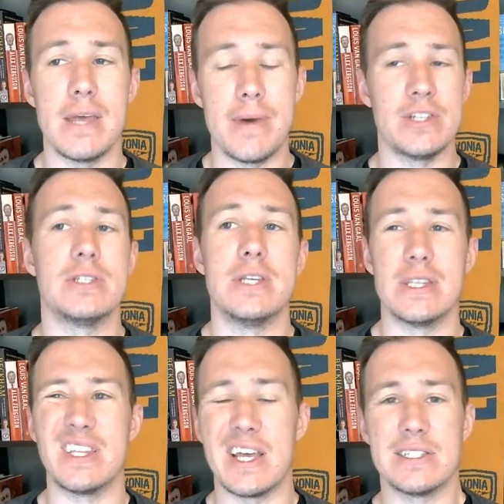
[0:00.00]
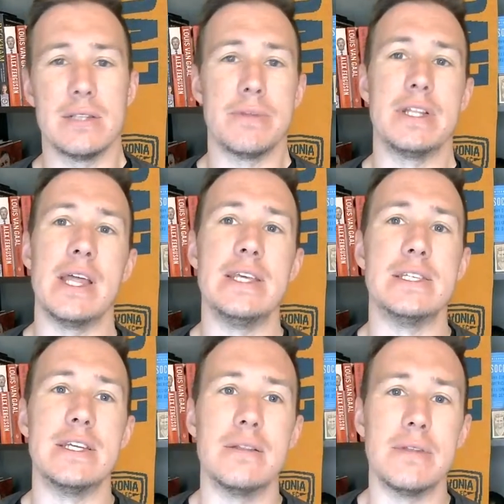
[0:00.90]
I just think that that's a bit lazy
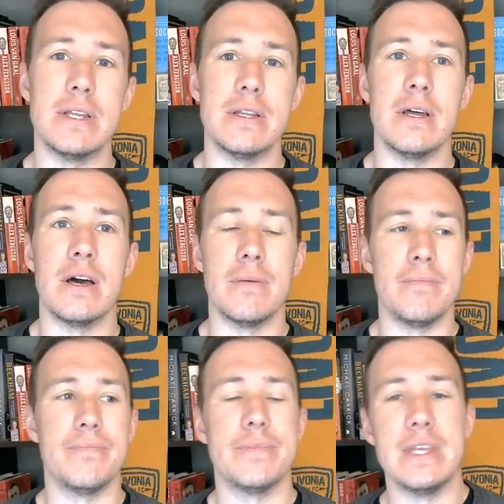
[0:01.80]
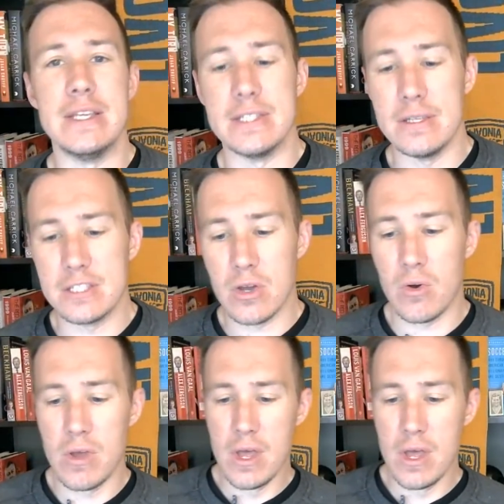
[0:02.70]
and a bit easy. So